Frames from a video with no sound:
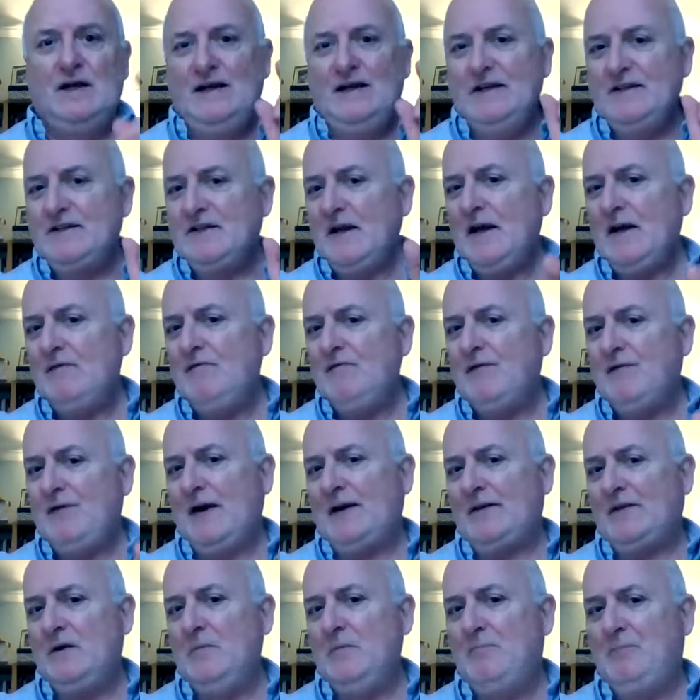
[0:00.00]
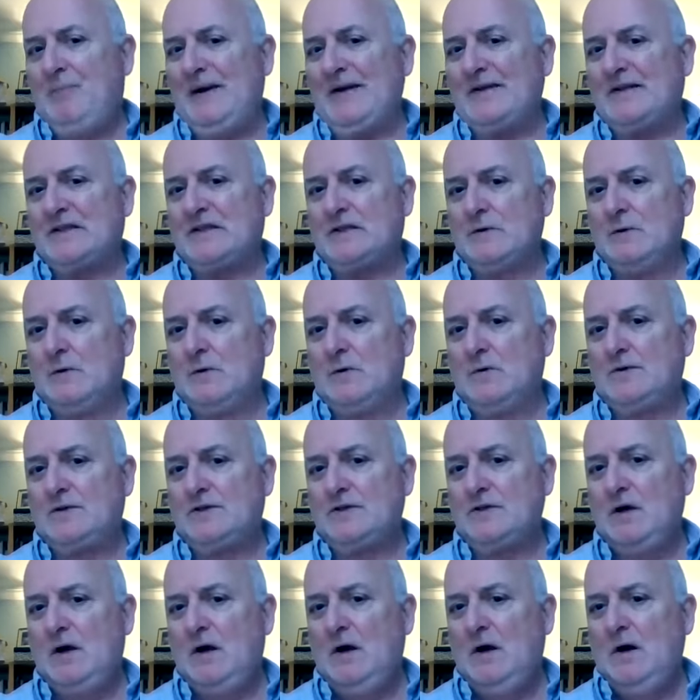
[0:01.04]
Is that in fact the best
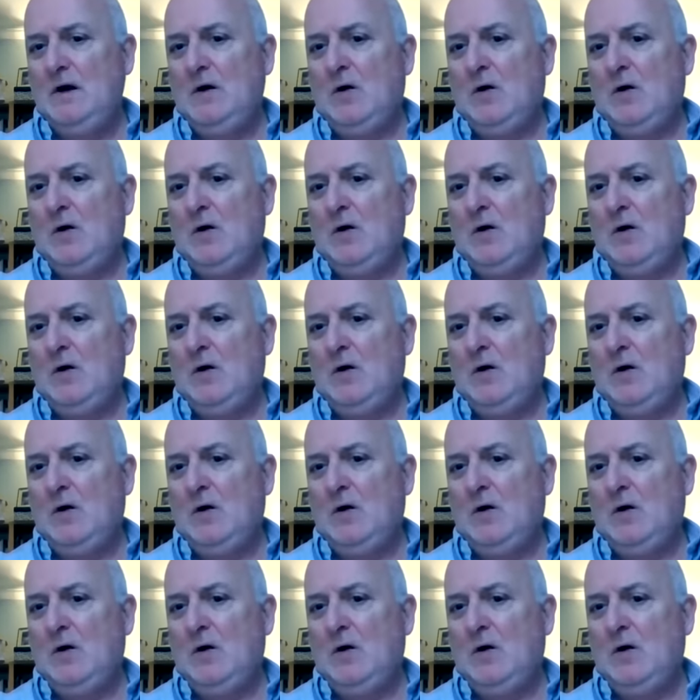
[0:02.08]
source,